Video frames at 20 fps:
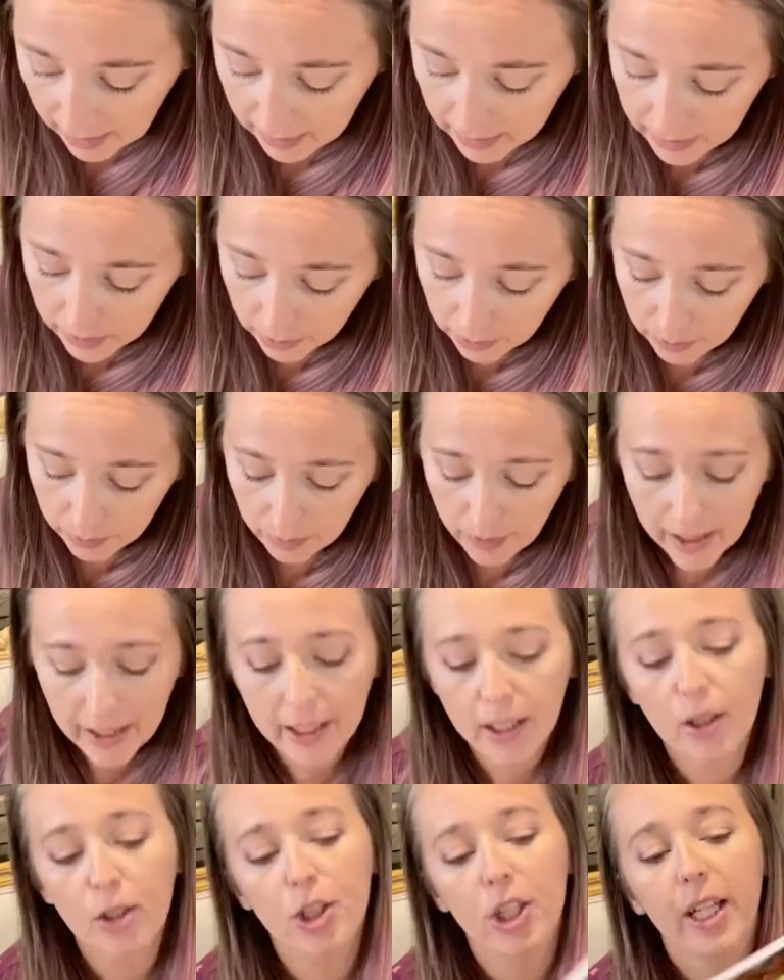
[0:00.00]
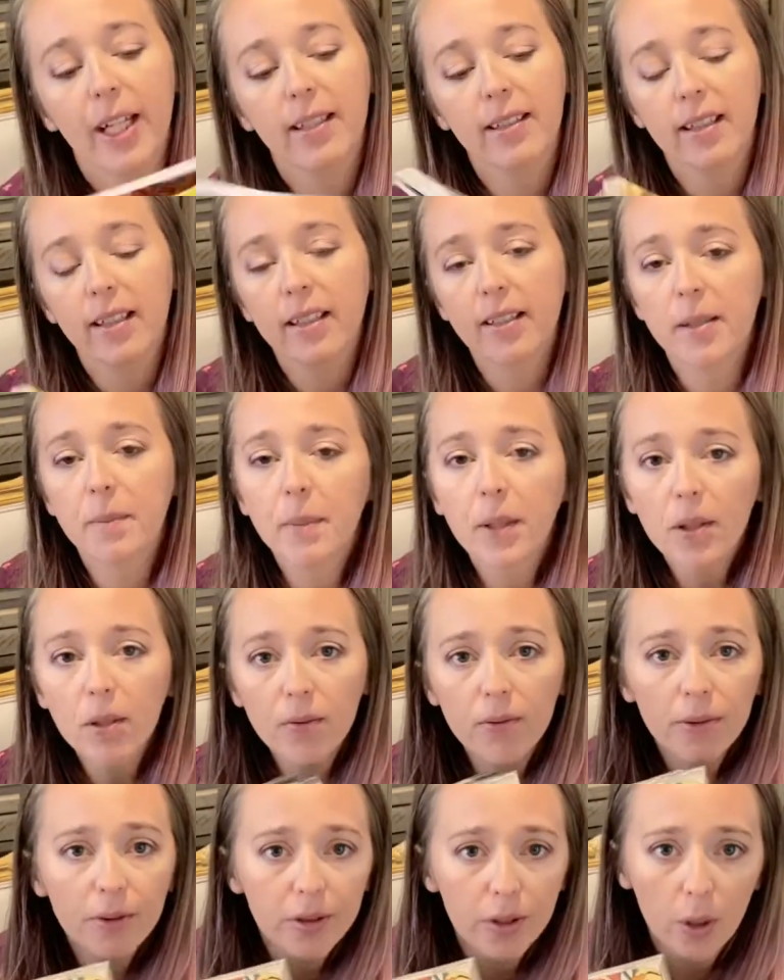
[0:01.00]
So right here she has like this
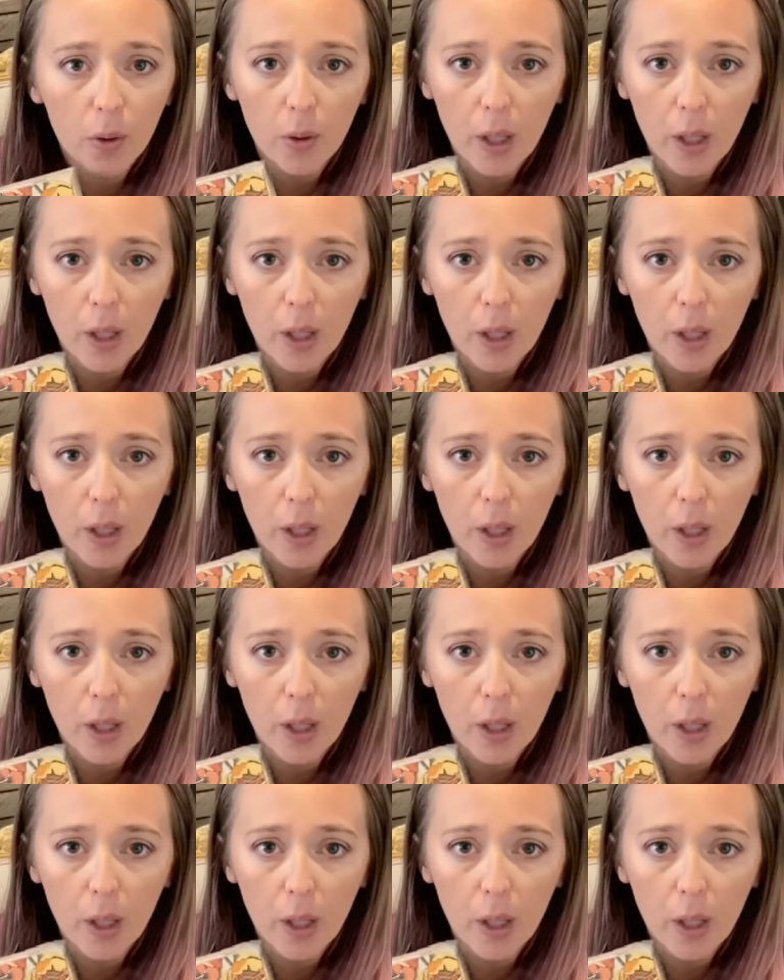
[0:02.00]
beautiful note